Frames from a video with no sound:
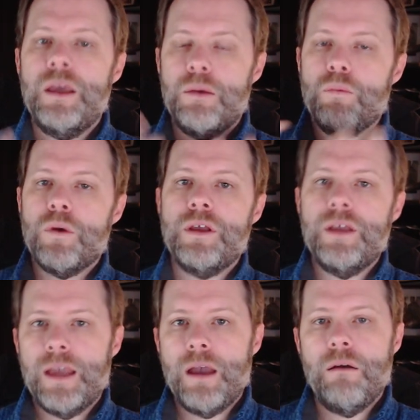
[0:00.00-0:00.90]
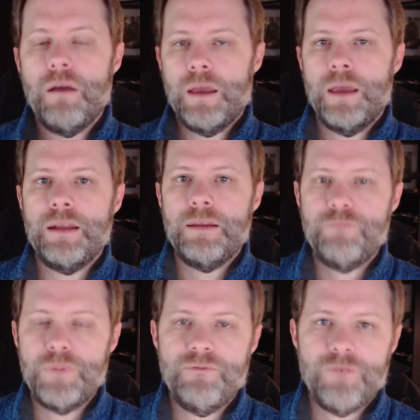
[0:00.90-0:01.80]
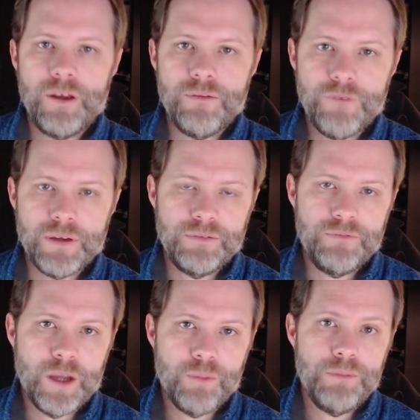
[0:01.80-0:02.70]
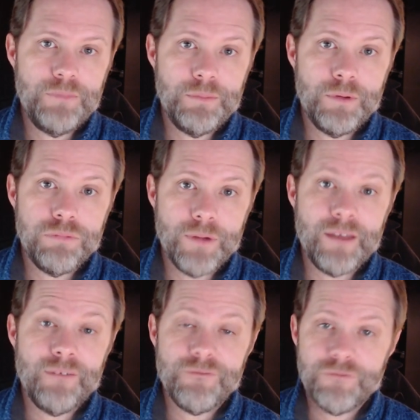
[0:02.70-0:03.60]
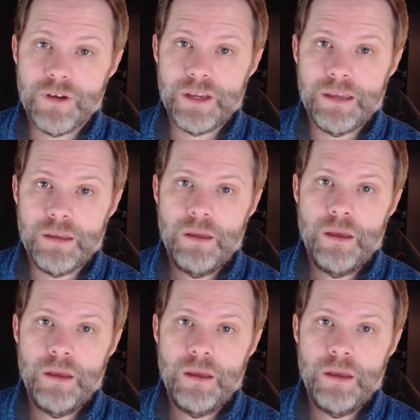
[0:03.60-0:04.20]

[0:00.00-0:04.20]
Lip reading: working out, and have been very effective in helping people break free